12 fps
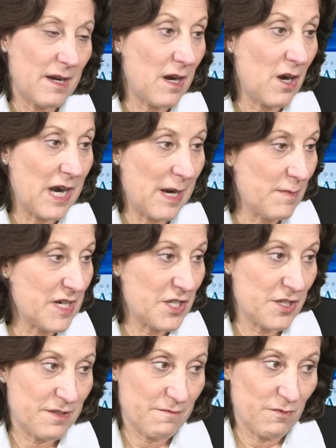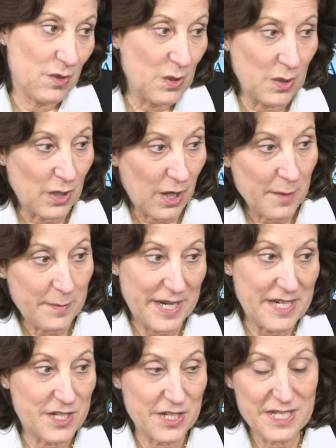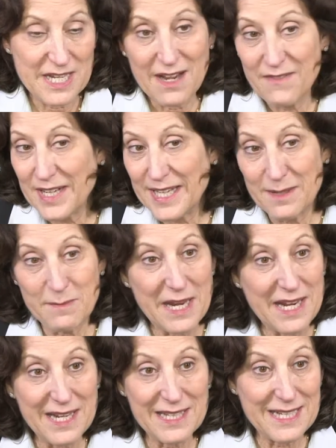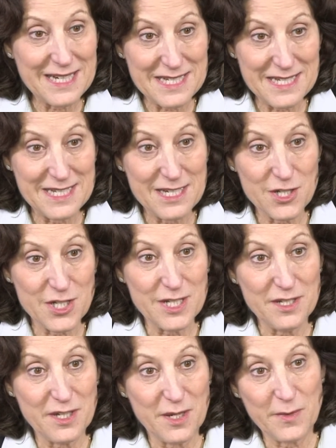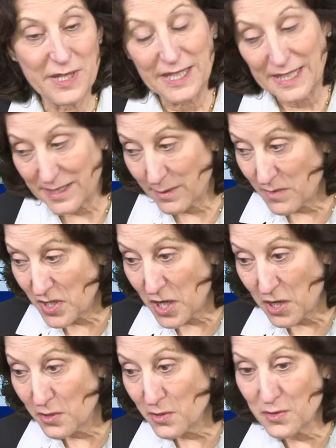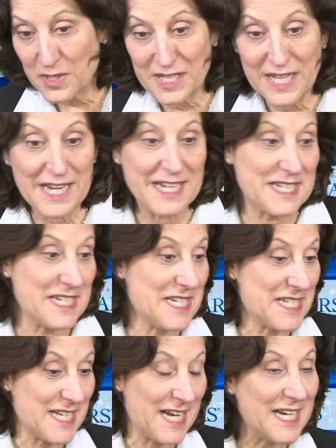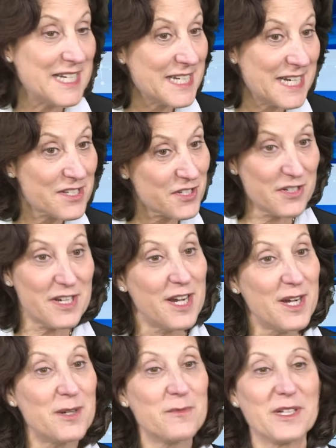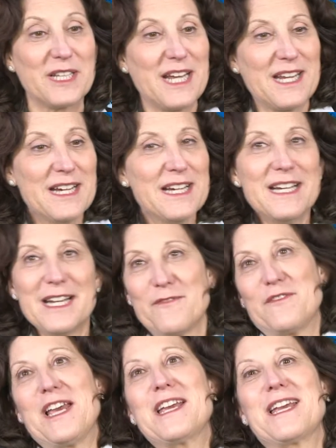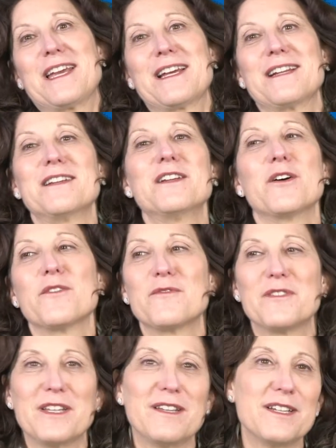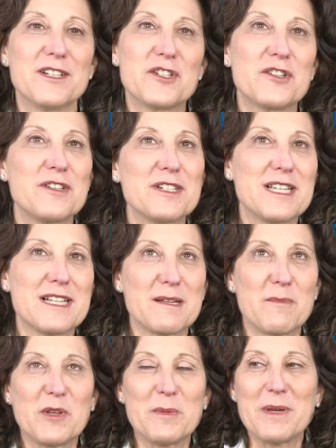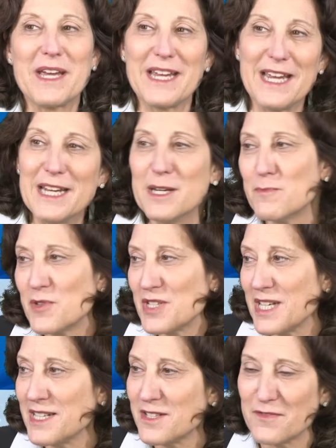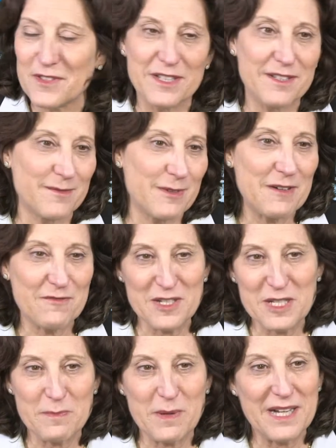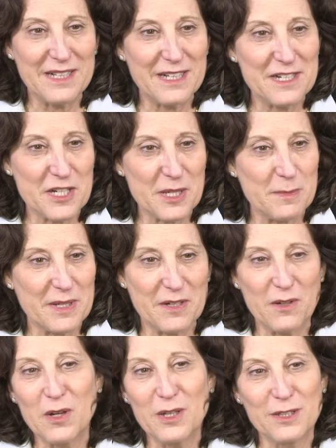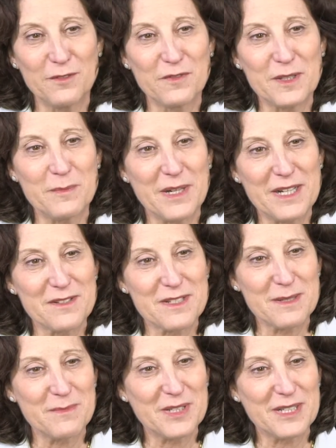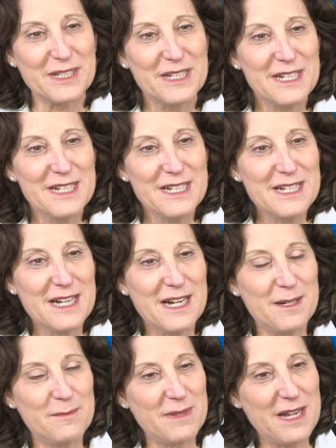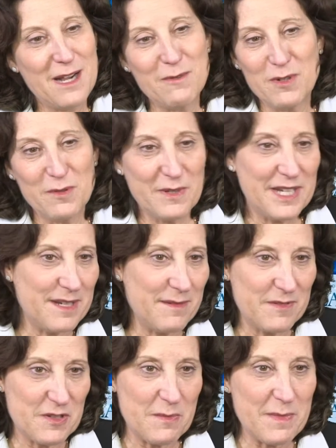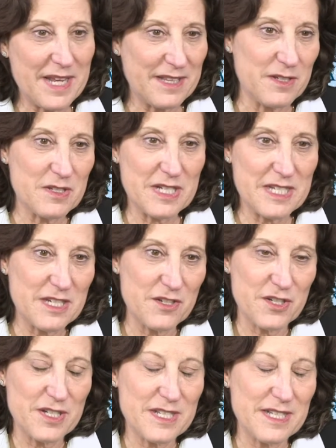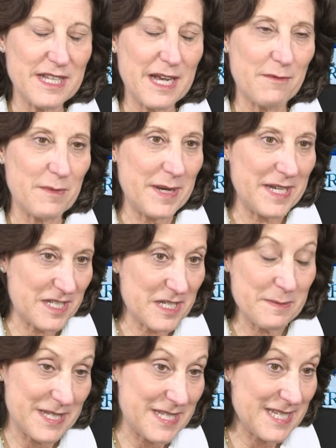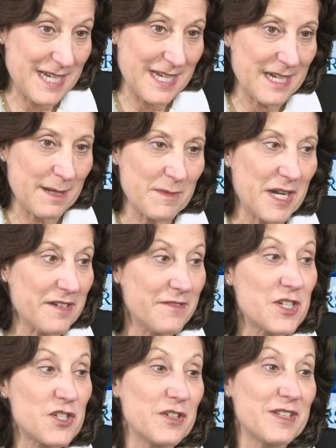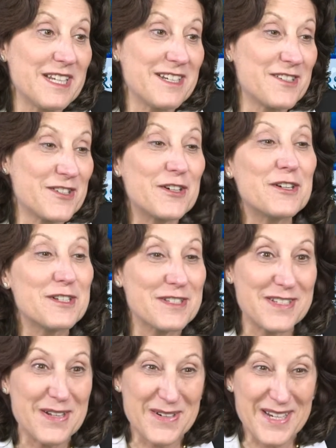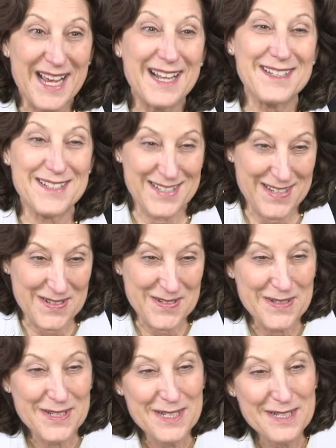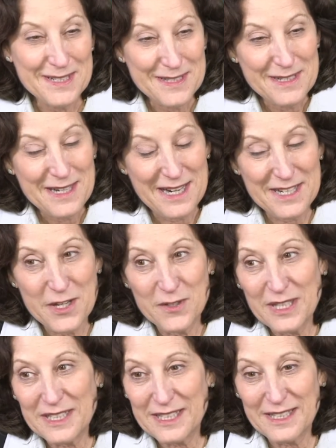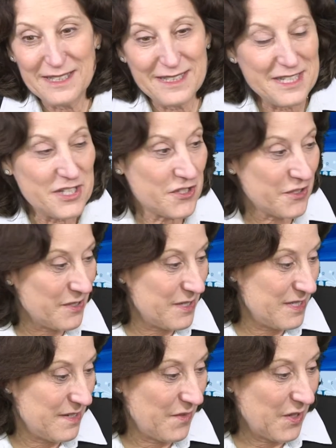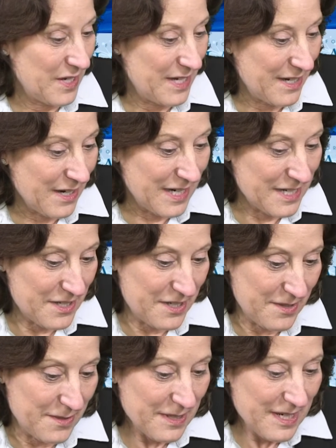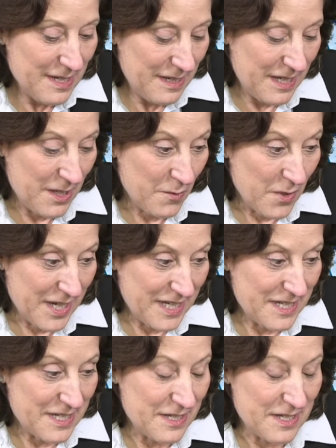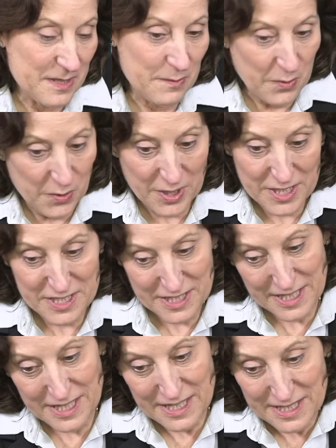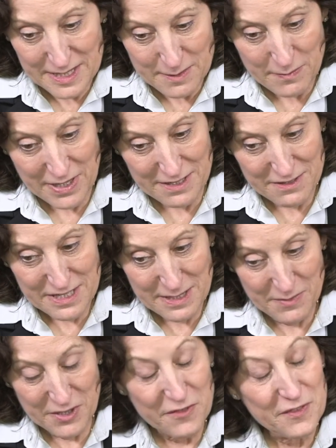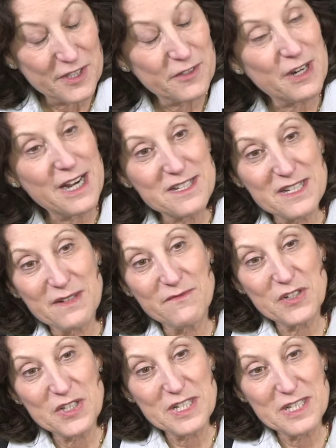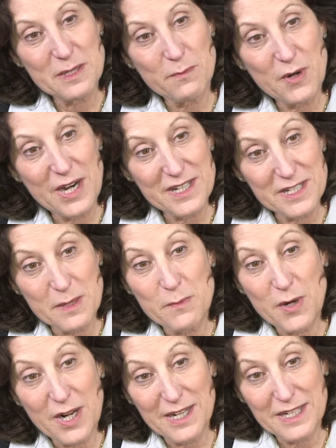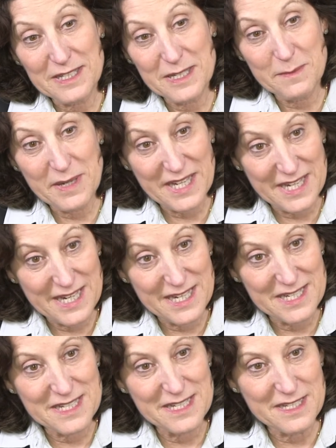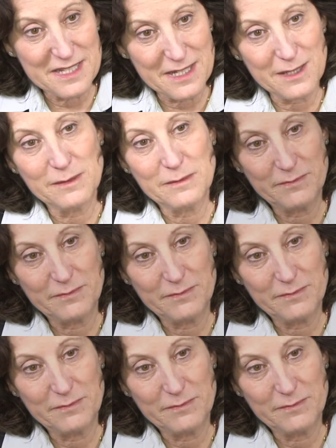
how much role are patients having in making that decision. We let them know. Do they get to decide yes or no? Would they, if they can't, if the insurer says I'm only paying 80% of the reference biologic but all of the biosimilar, how will we sort of make those decisions? And that remains seen. I'm not even sure the insurers know yet. So I know that the insurers have already gone to, wanting to support the biosimilar filgrastim versus the branded product in many cases. So.